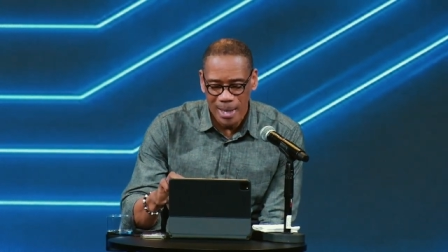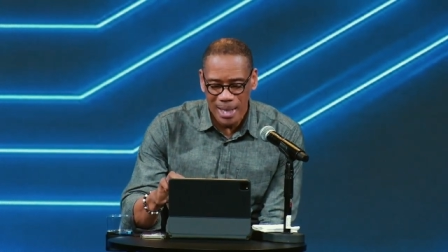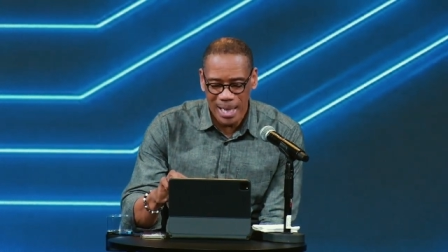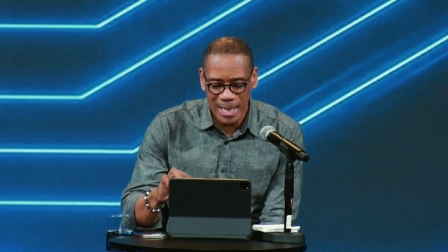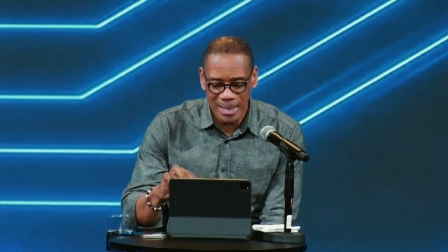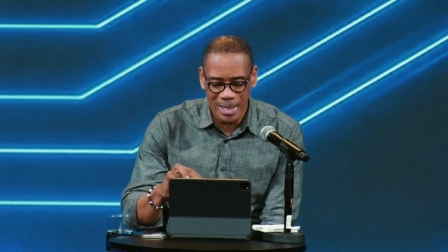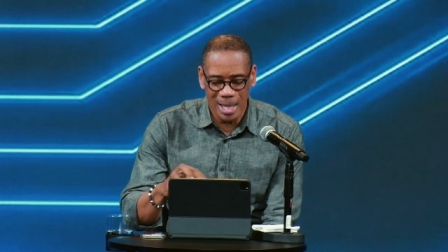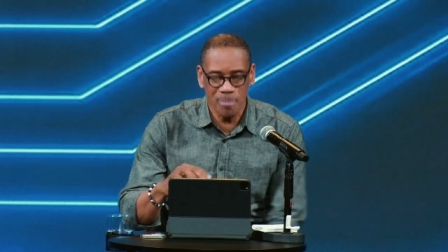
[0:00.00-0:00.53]

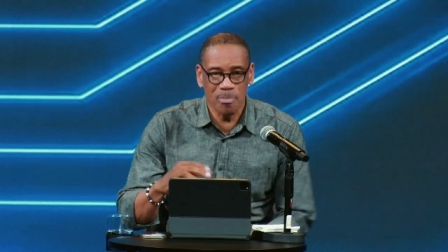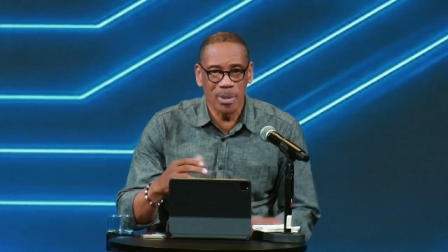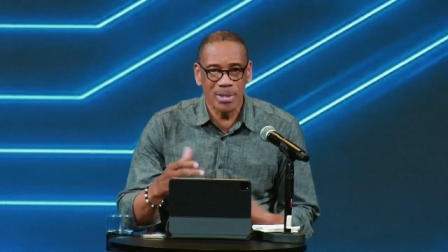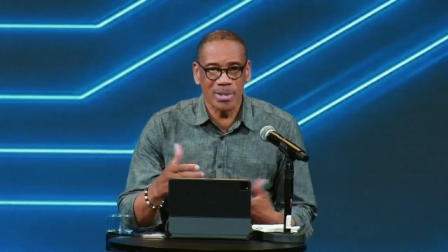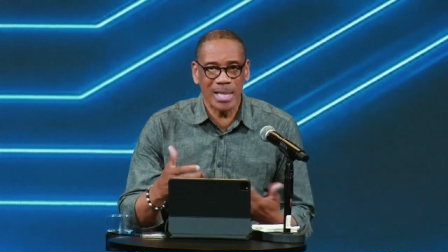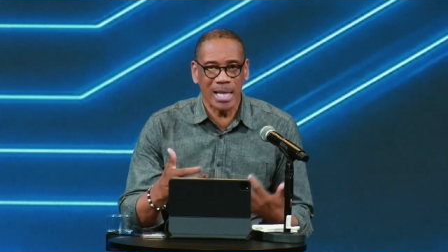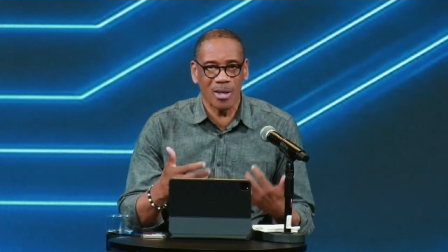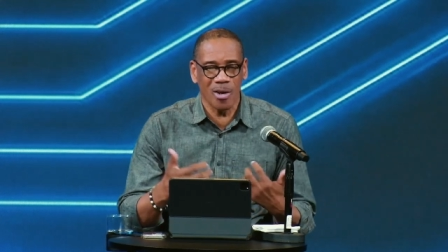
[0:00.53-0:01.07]
And God
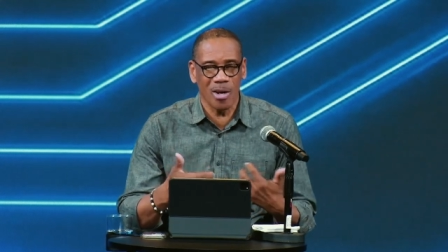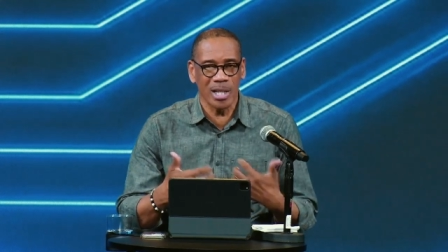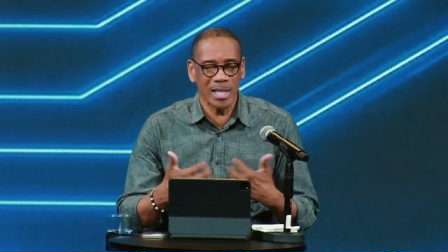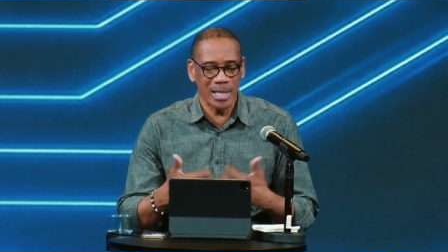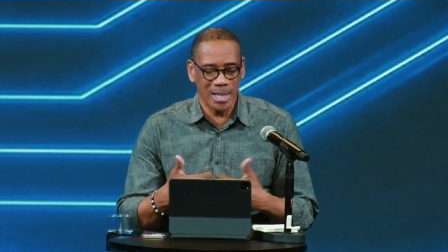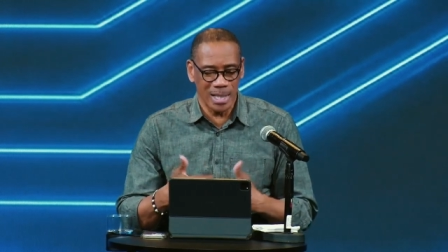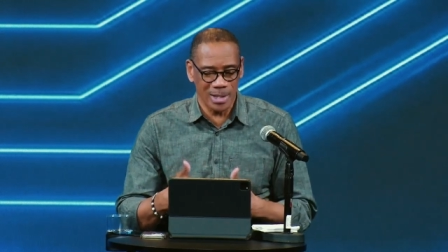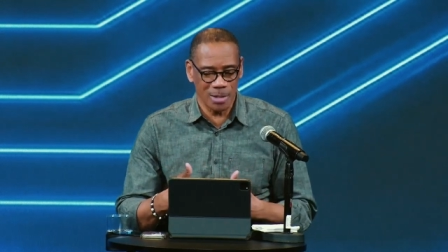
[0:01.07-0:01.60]
puts that heart
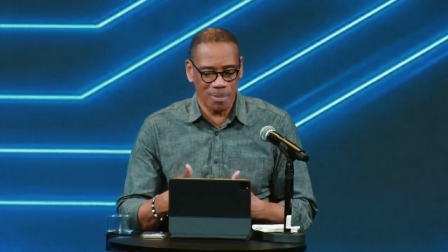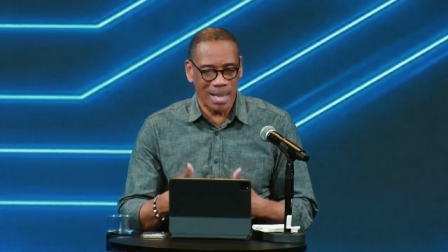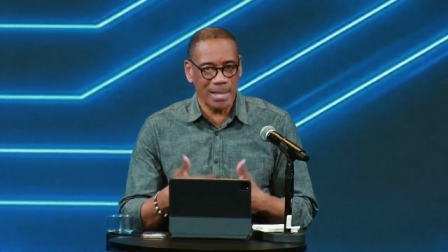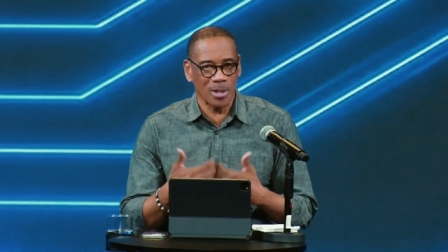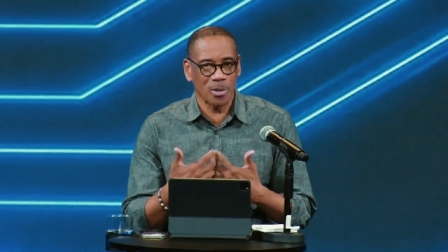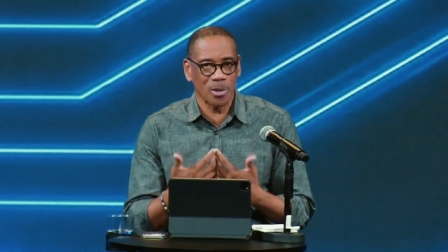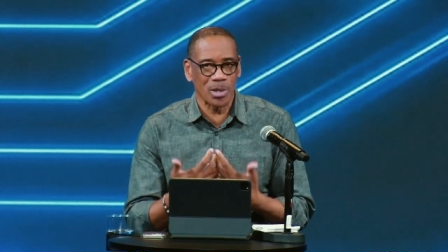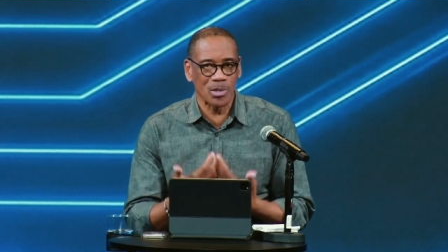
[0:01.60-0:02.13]
in us by
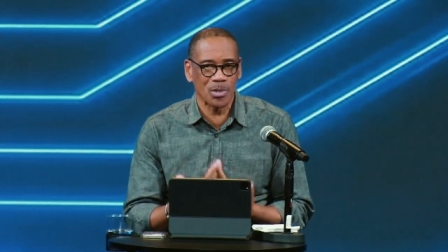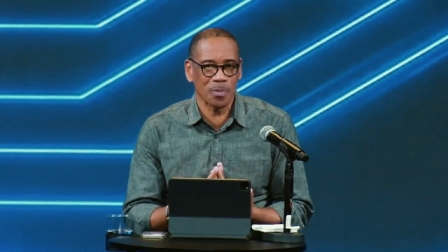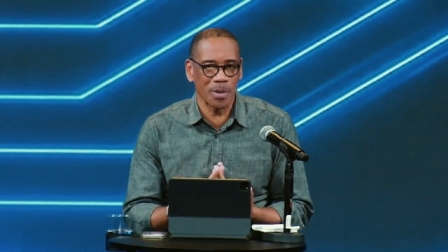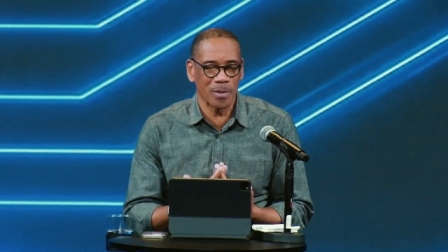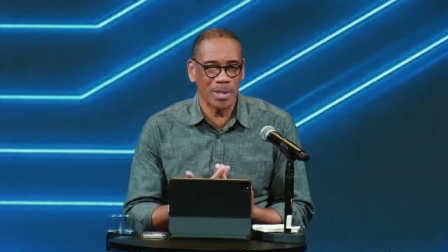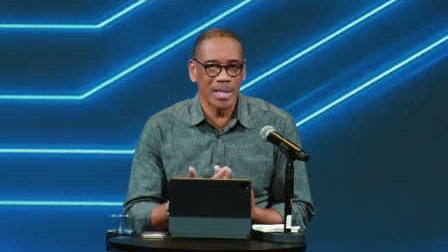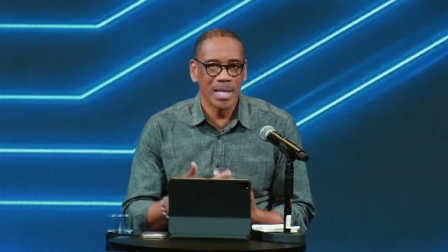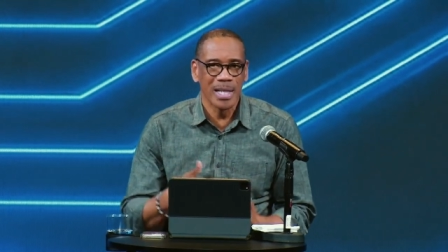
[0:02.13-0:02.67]
the Holy
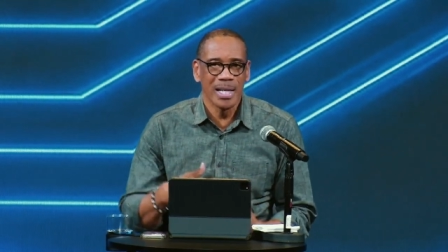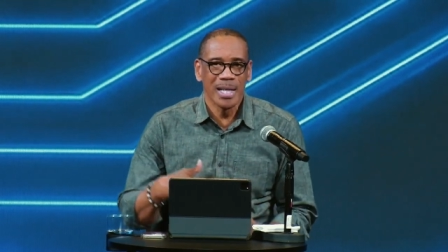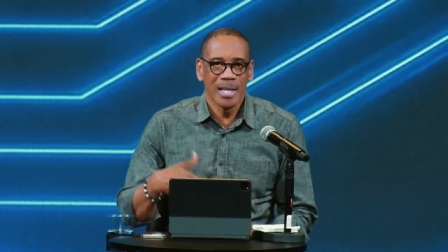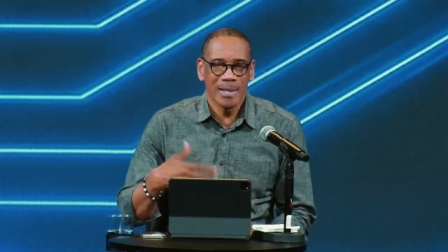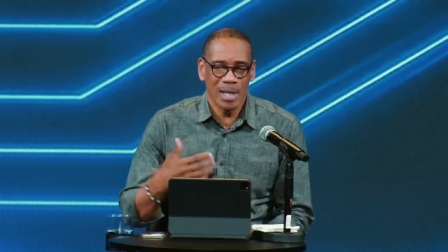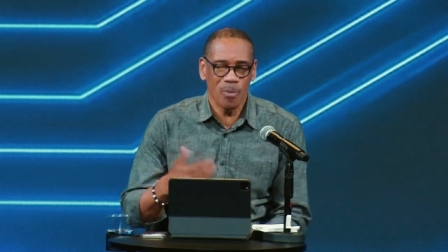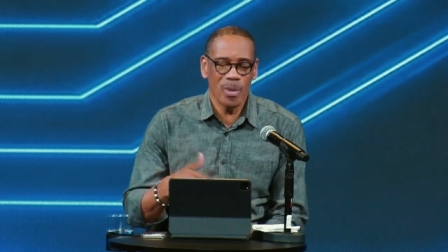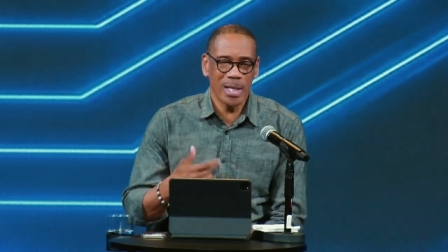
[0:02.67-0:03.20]
Spirit
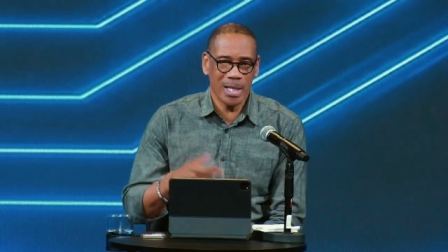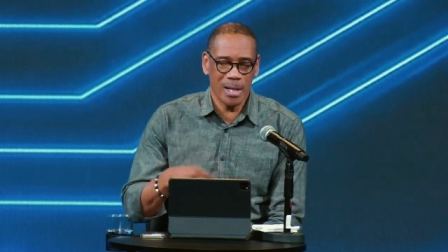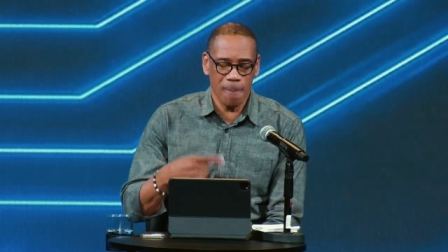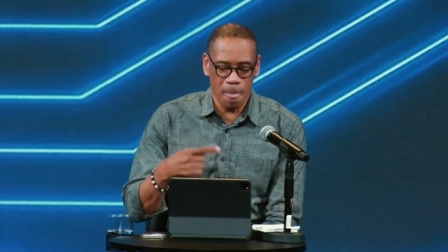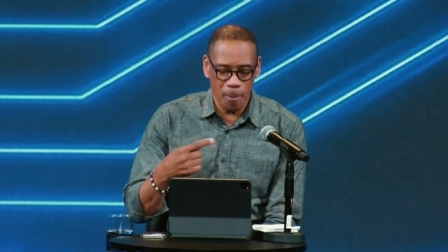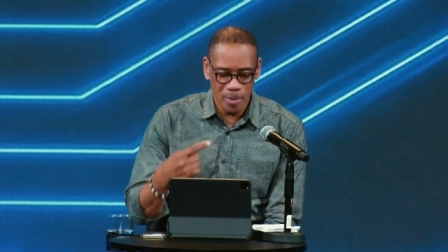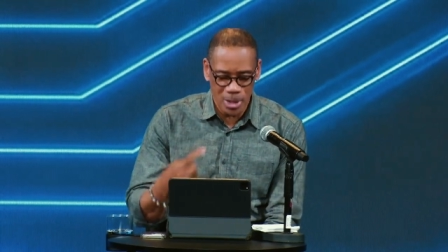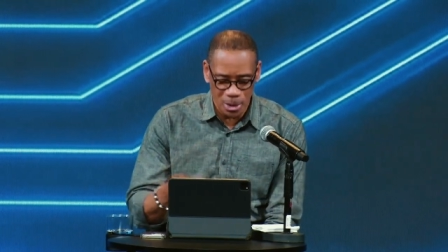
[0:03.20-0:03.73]
that we
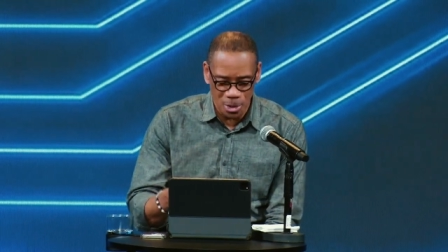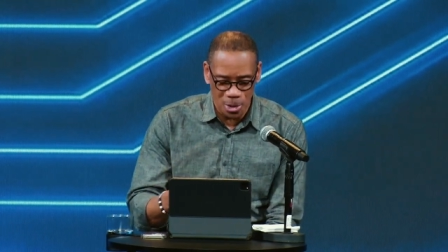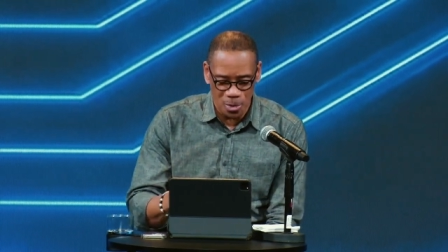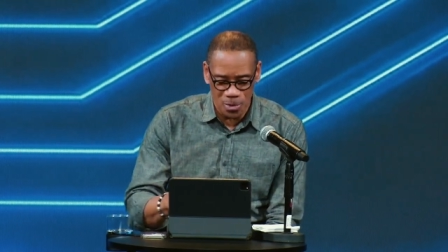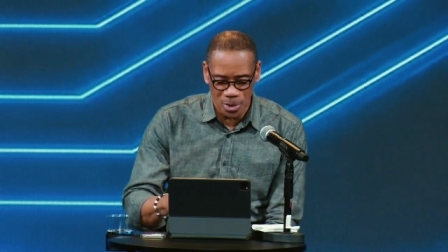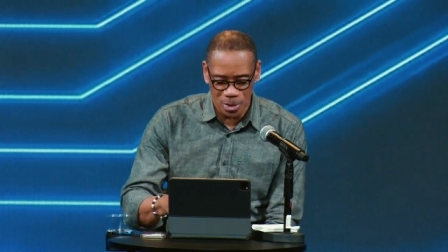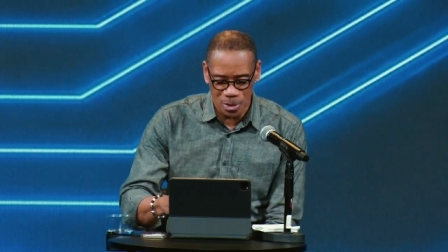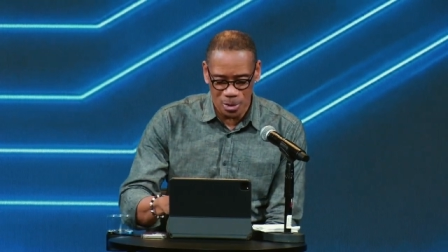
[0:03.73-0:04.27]
come to know
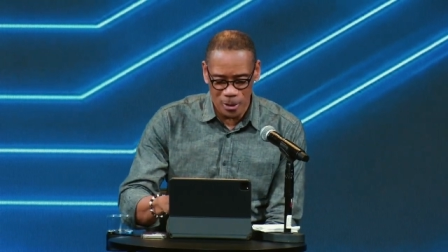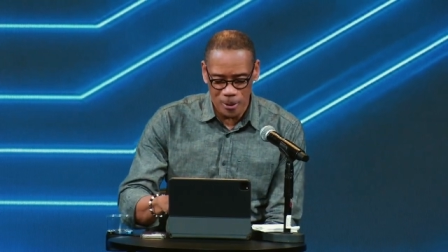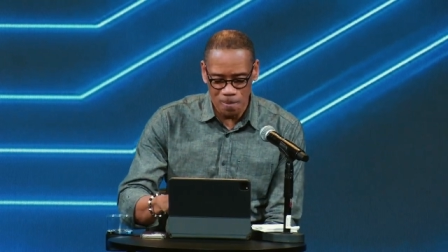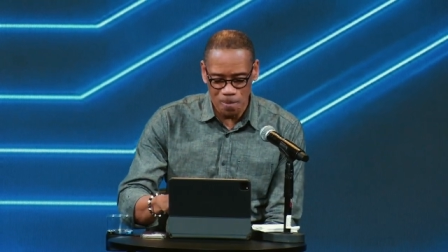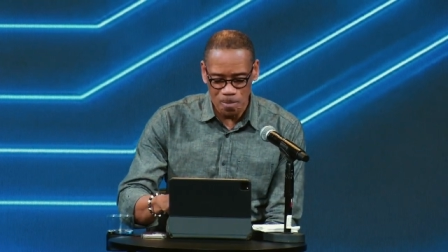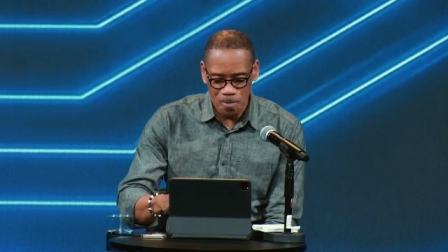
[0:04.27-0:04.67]
the Lord.